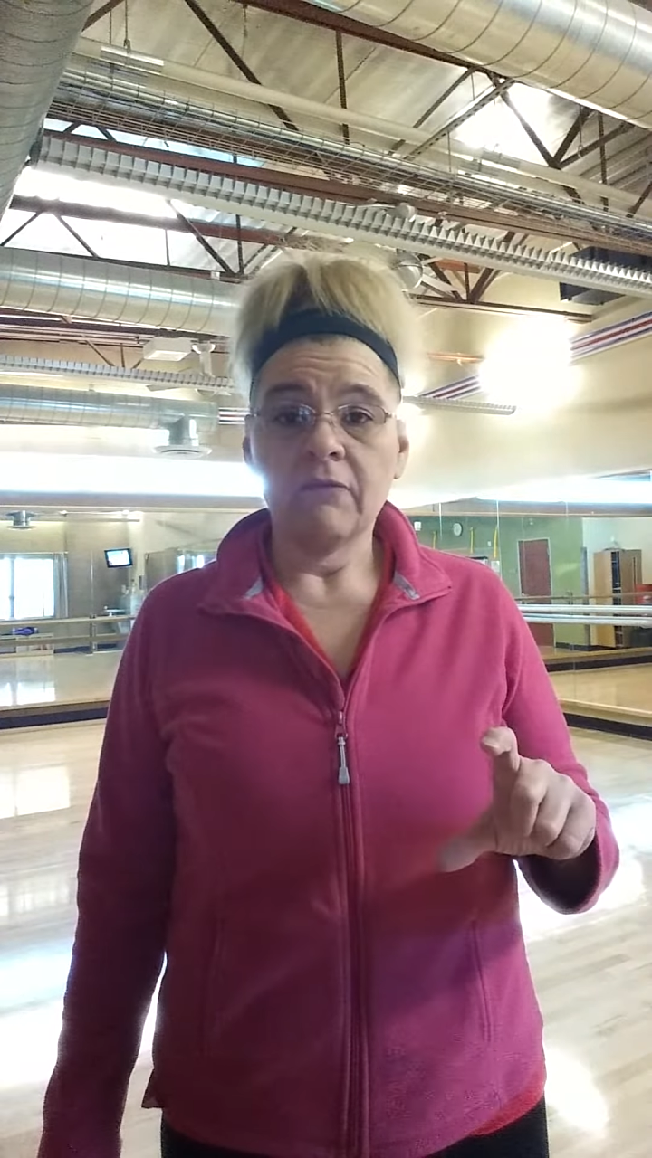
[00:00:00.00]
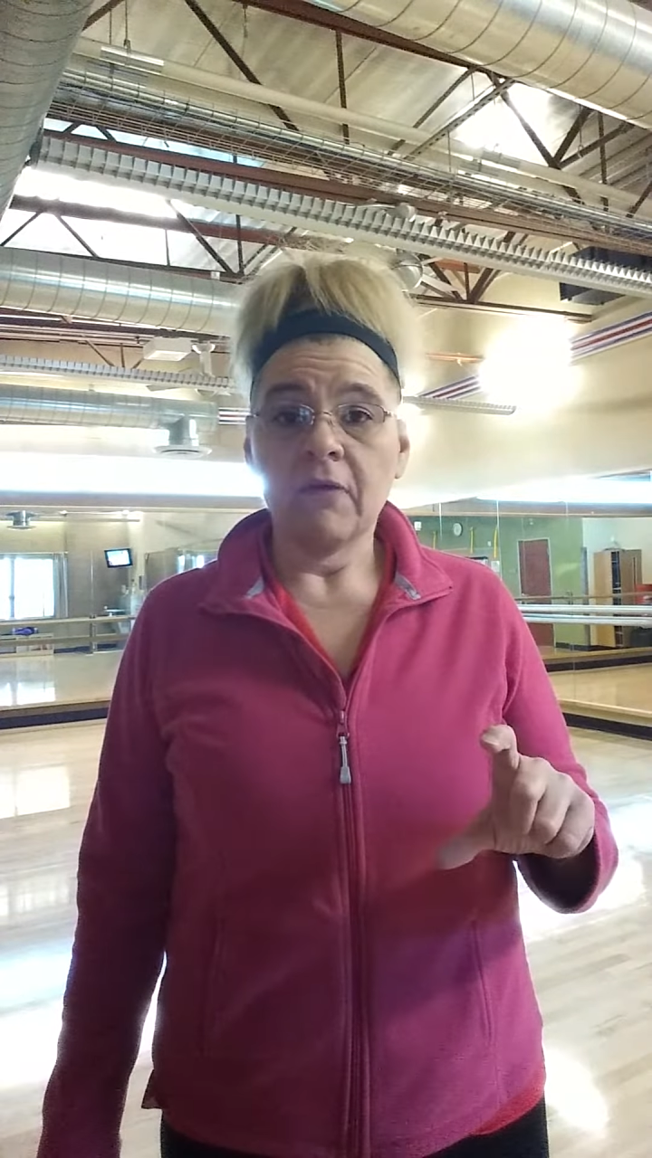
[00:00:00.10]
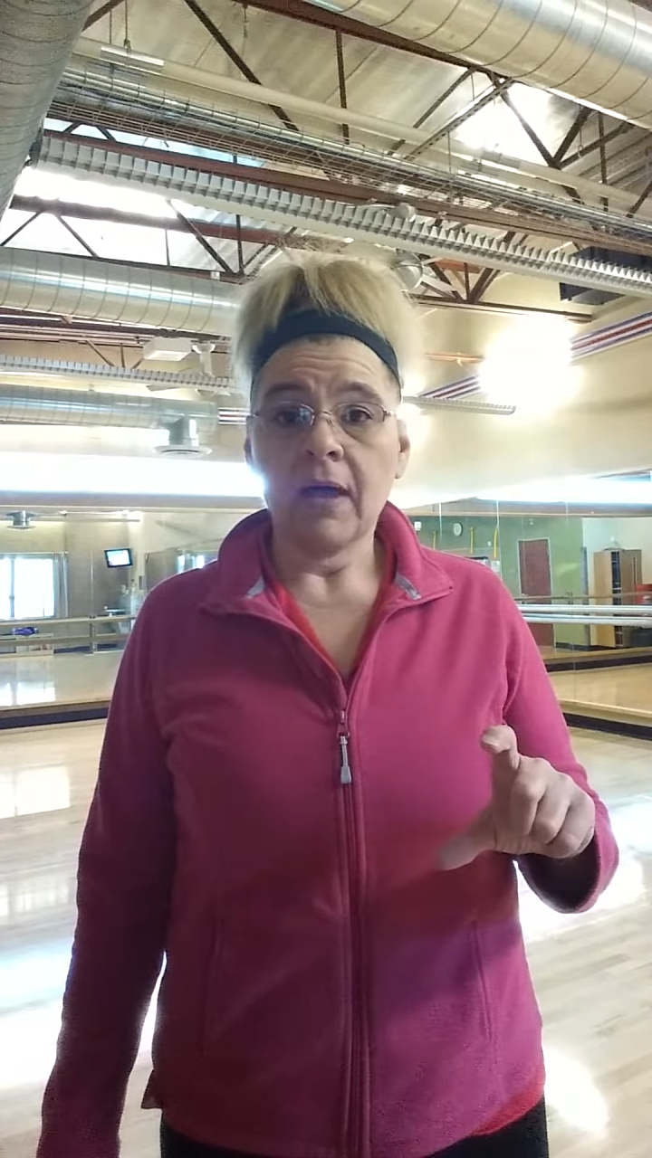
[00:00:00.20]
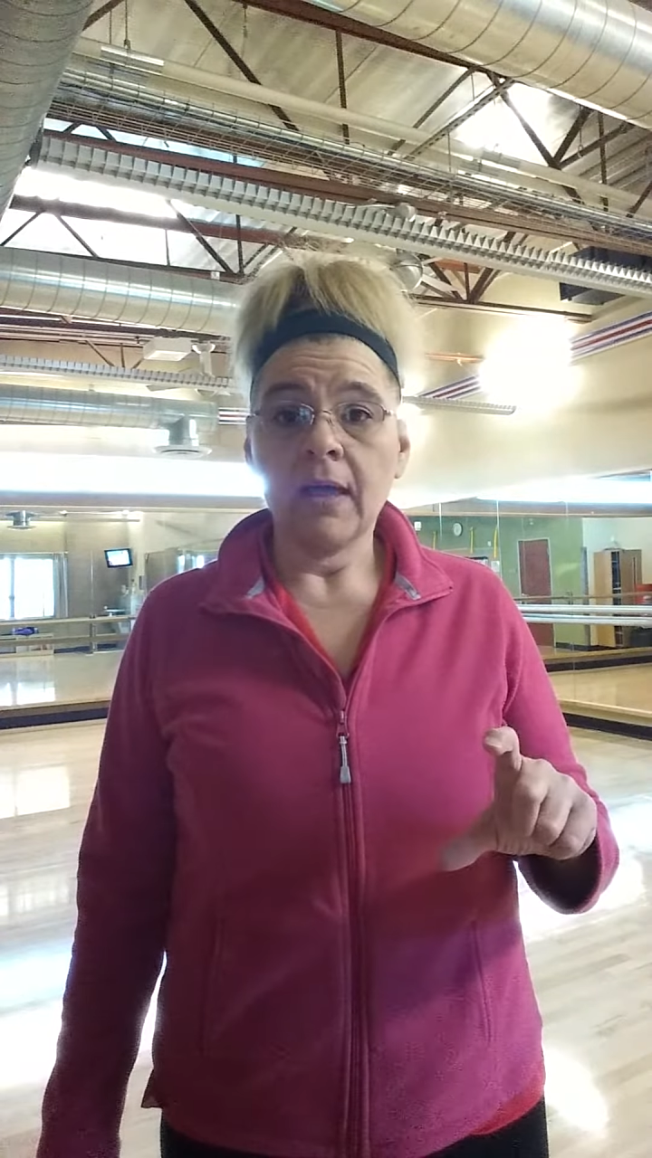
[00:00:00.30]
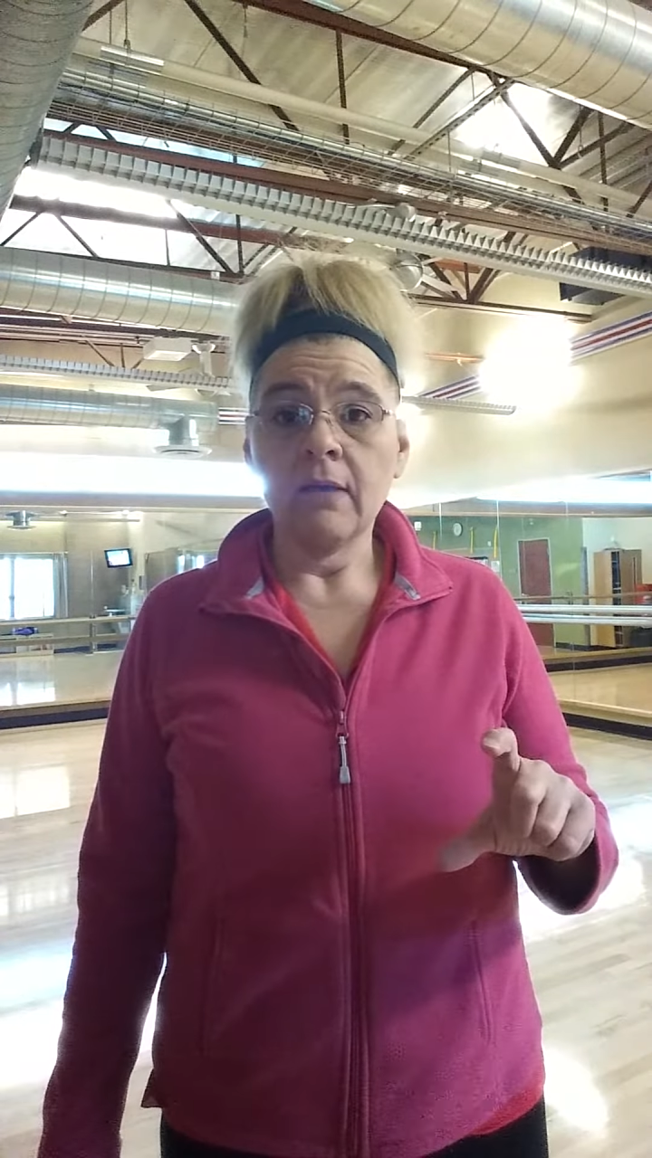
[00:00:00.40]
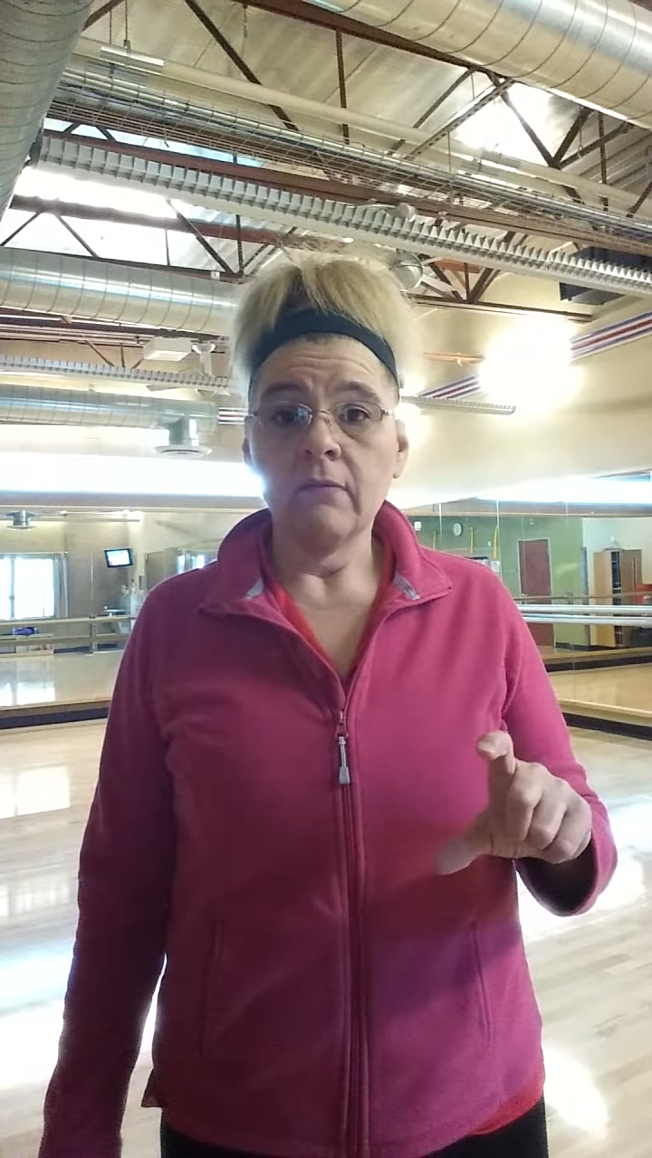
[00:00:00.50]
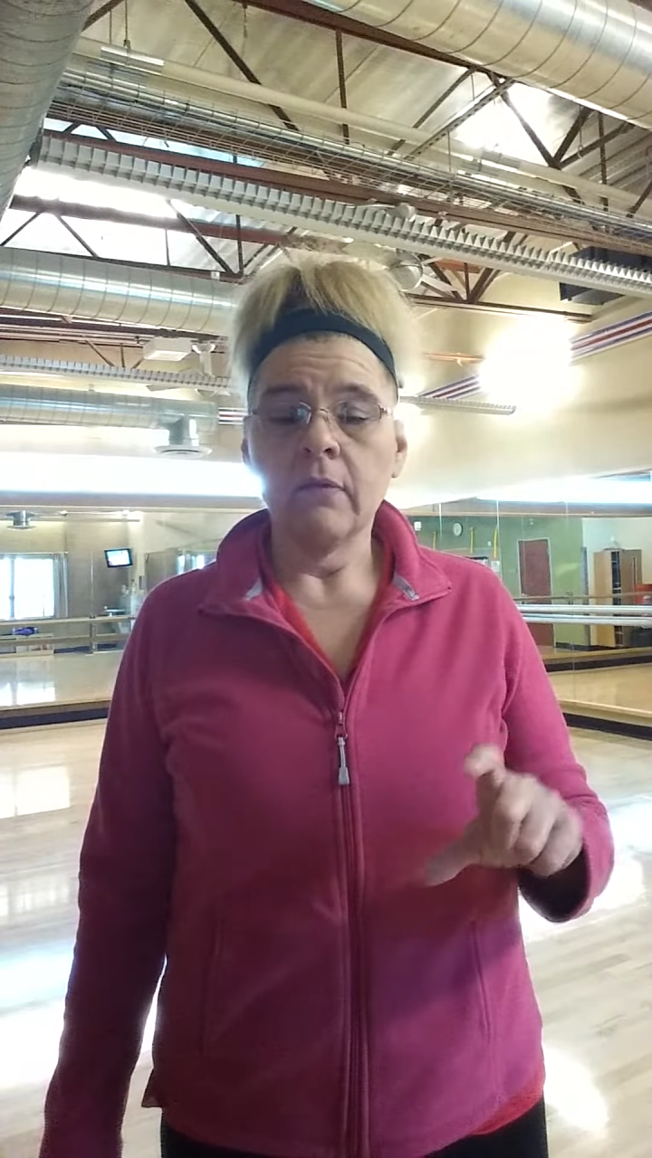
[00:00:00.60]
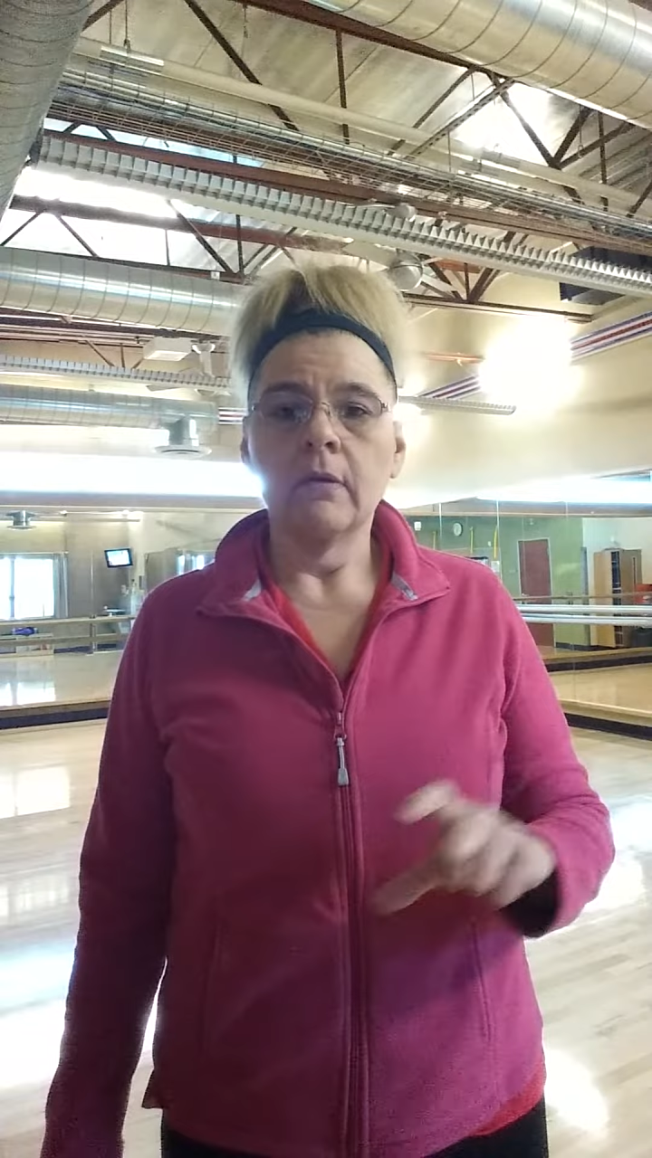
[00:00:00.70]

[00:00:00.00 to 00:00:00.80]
five,